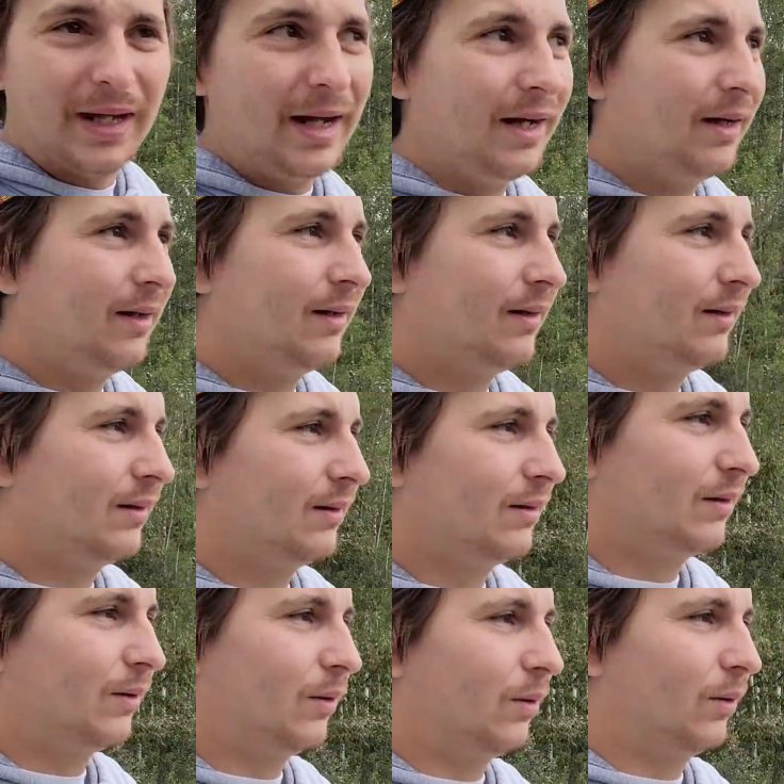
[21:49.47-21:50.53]
there,
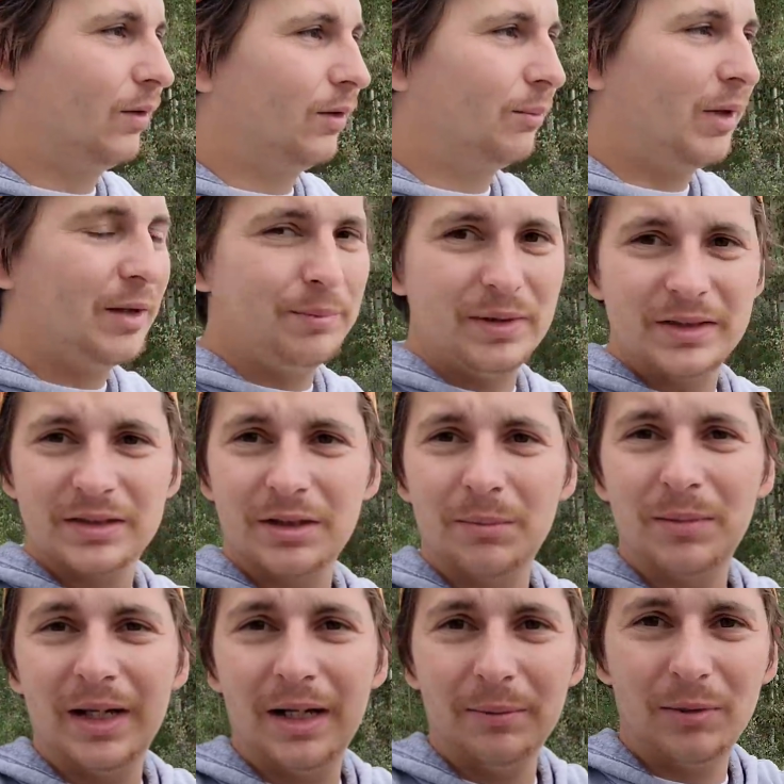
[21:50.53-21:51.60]
or there might be
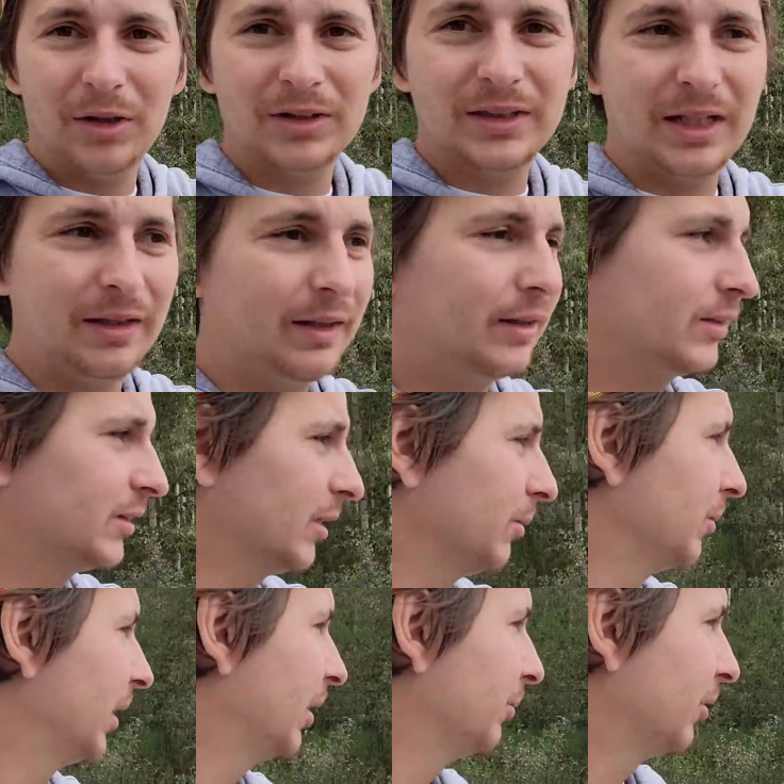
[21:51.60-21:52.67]
some landmarks down there,
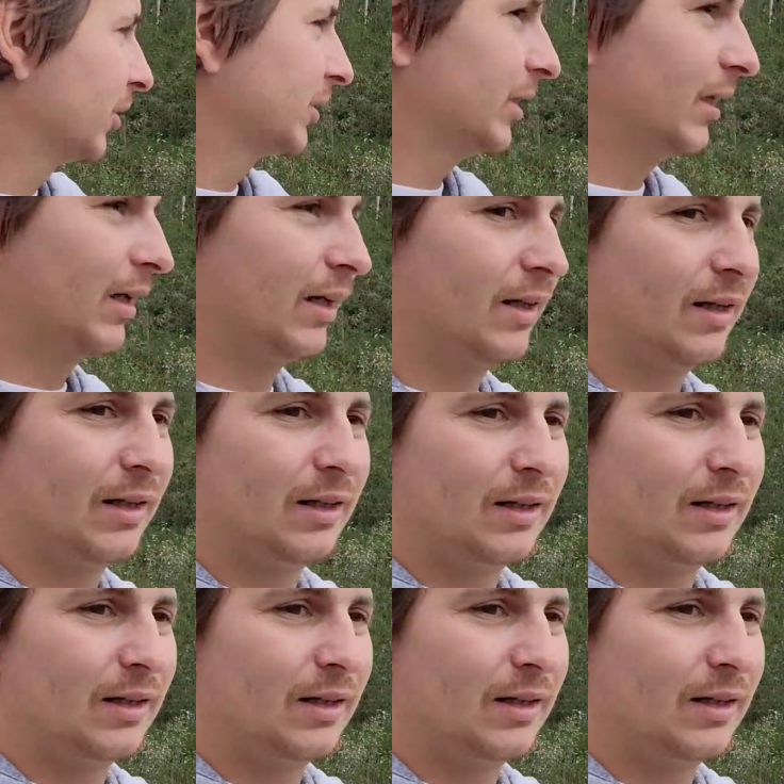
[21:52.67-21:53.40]
some landmarks there.